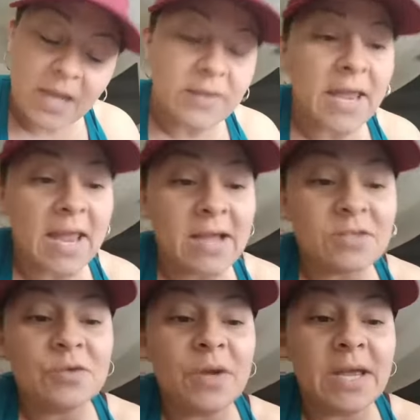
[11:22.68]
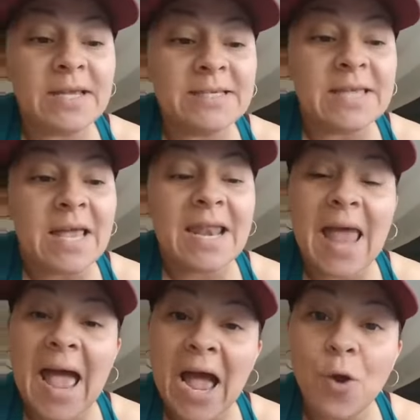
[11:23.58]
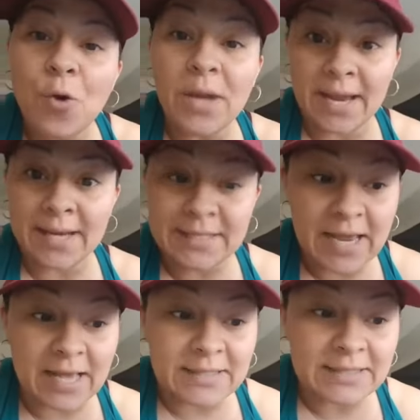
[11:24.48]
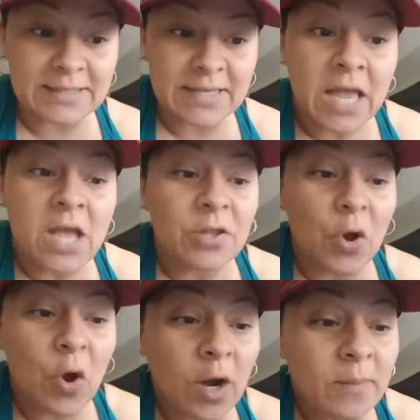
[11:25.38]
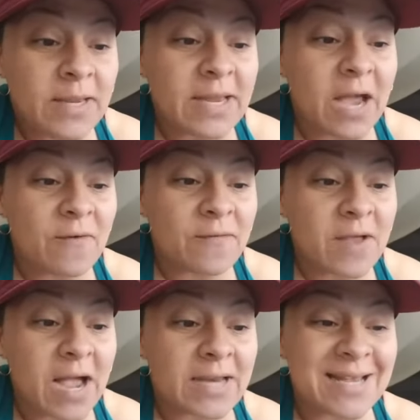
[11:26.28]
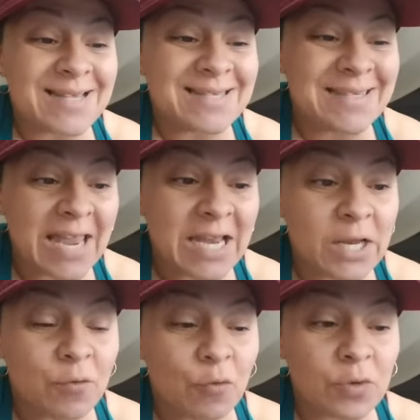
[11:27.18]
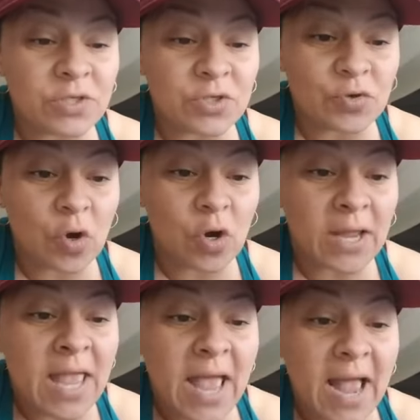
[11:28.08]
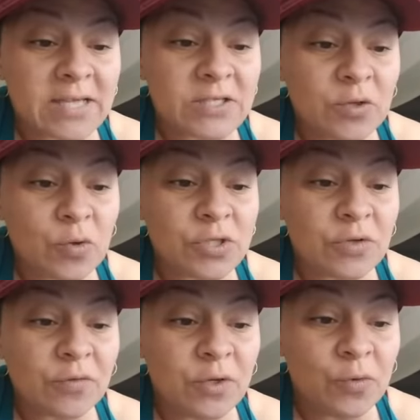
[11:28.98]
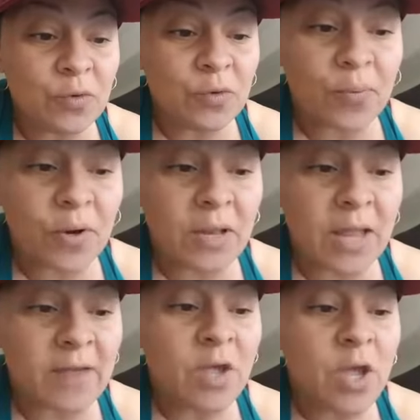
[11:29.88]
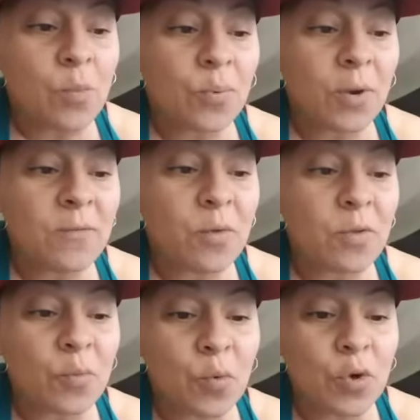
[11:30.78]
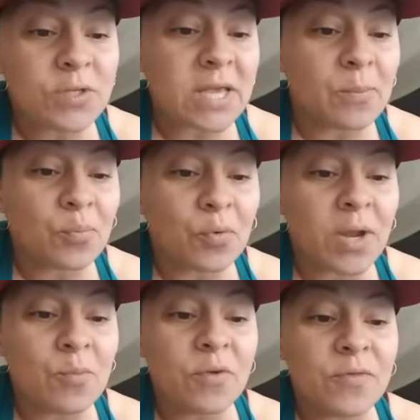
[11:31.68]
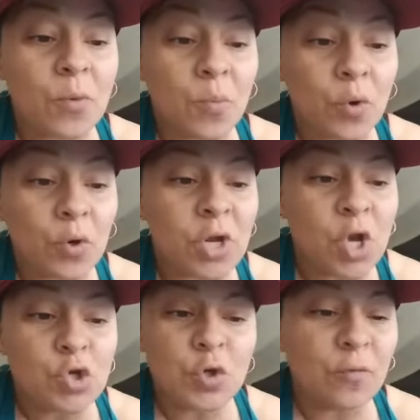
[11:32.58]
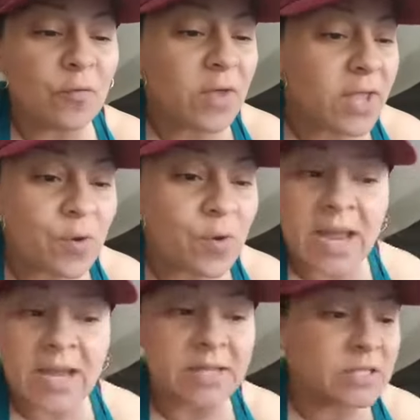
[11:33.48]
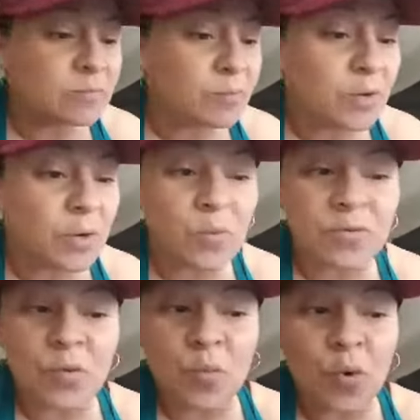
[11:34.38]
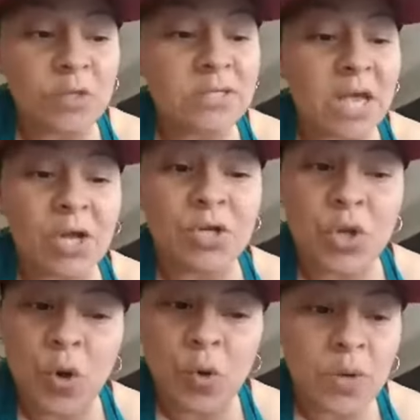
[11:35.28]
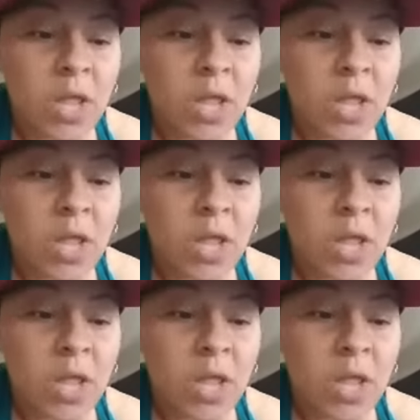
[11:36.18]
The answer is loud and yes. The army of God is daily growing strong. Ask the Lord to renew your prayer life. Pray with words and pray with the word. Travail in the spirit with the words unknown.